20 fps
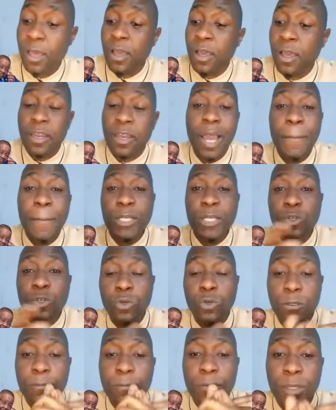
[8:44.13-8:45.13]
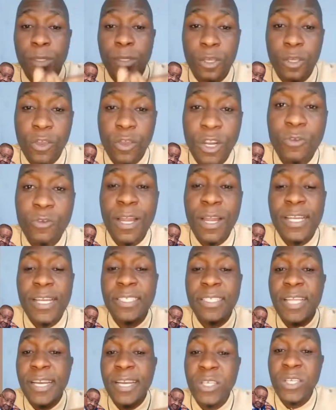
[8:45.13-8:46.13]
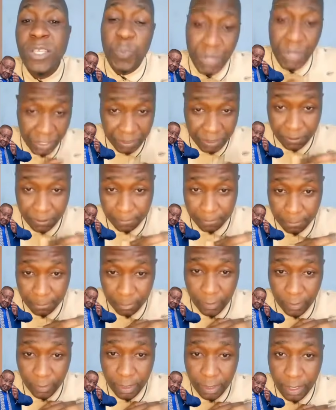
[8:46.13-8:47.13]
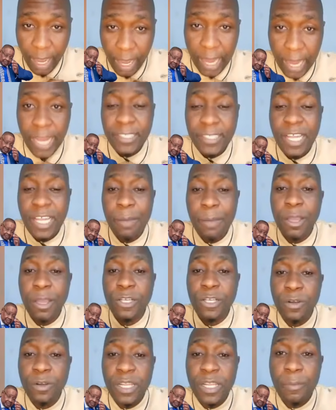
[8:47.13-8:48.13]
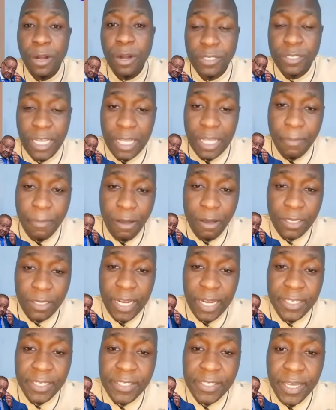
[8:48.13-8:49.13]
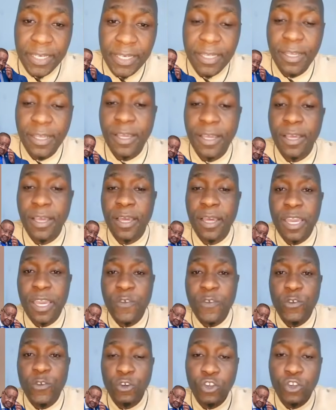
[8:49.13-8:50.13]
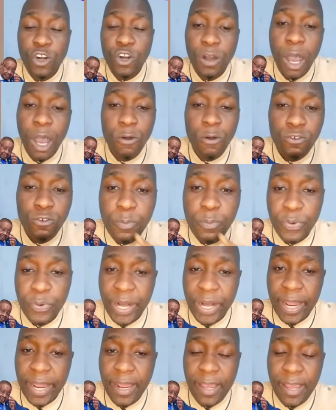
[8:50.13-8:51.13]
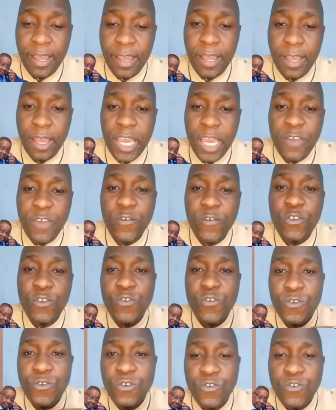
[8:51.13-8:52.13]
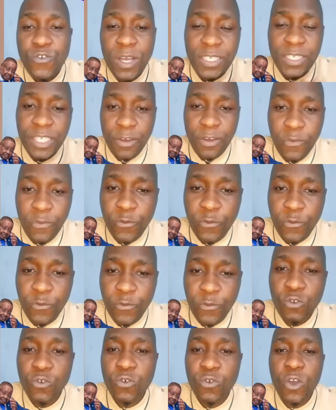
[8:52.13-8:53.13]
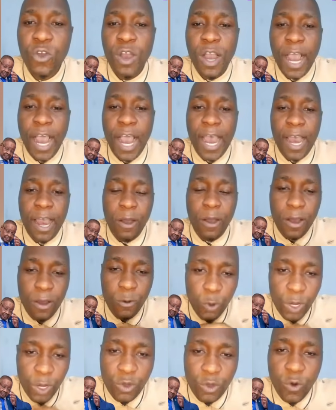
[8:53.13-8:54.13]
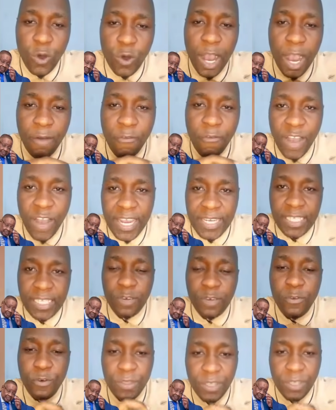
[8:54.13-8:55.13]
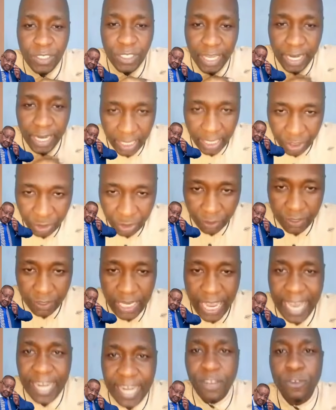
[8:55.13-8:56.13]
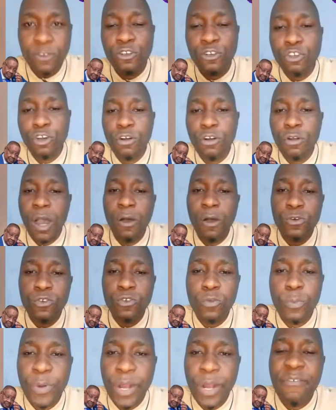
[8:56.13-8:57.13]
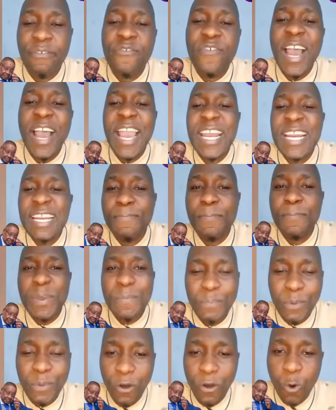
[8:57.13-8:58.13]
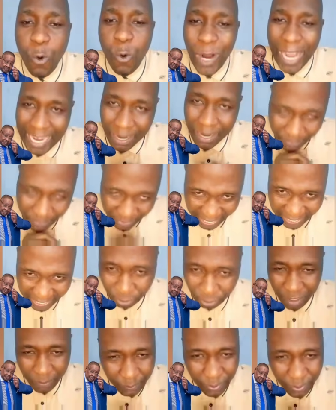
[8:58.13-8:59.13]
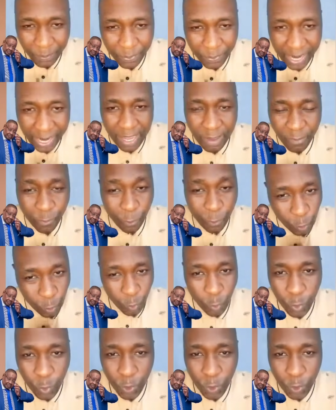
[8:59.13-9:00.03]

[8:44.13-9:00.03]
Number 2, you need to understand spirit. And last time I told them when I was at the mountain, I said, if you don't know how to pray, if you yourself, you are fighting for these elections and you don't know how to pray, find the people who can pray, should be praying for you.